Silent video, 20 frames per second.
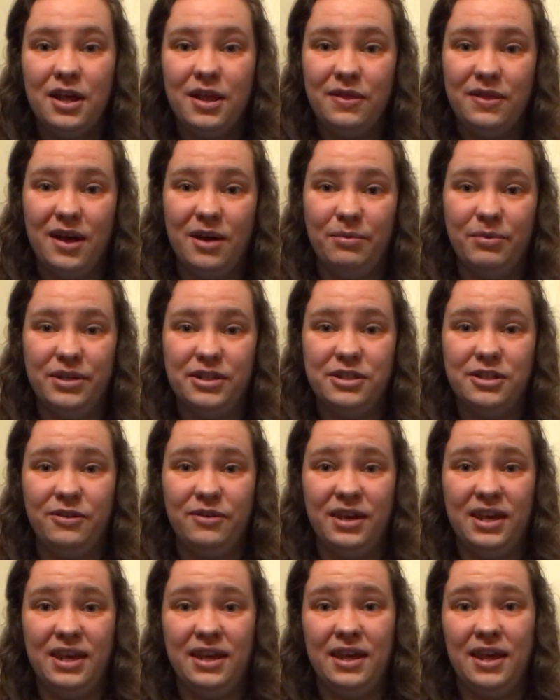that we're
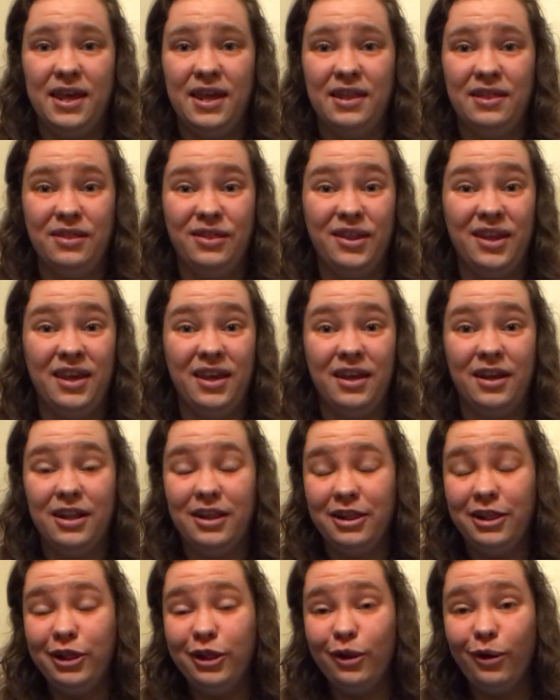doing in the
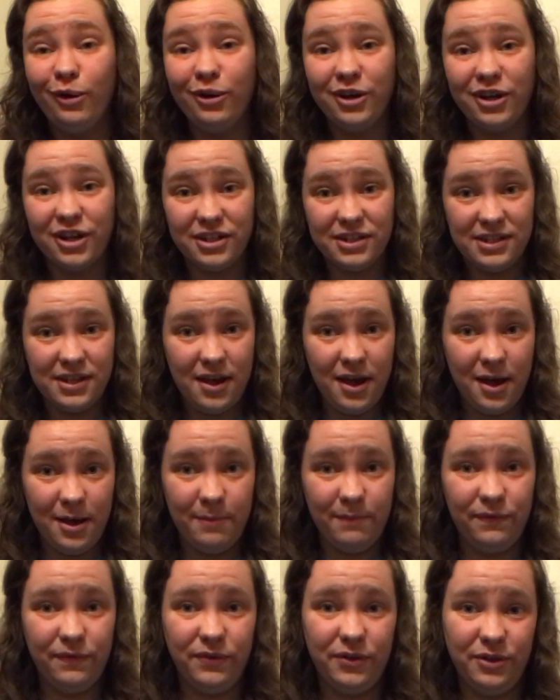longer
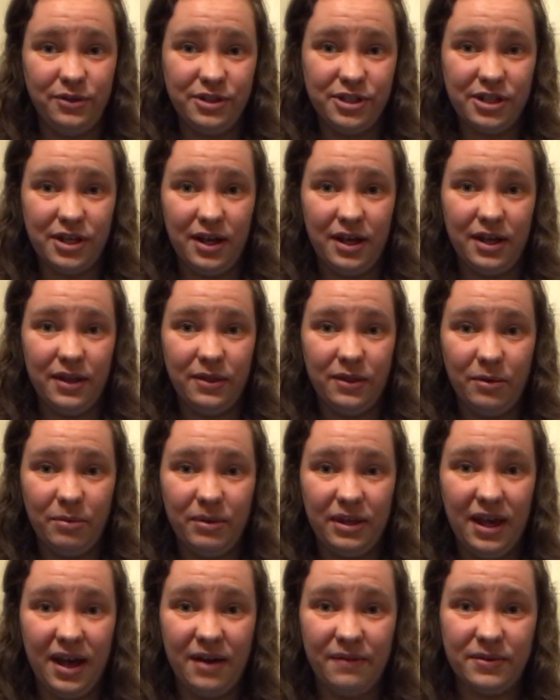term future that we
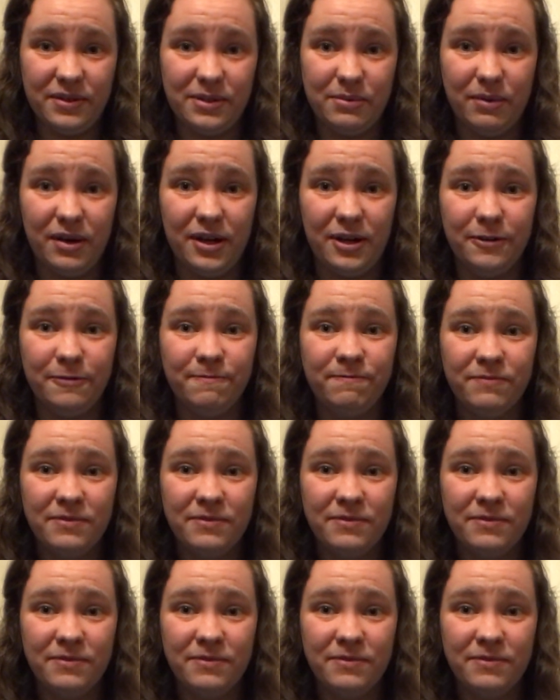have as well.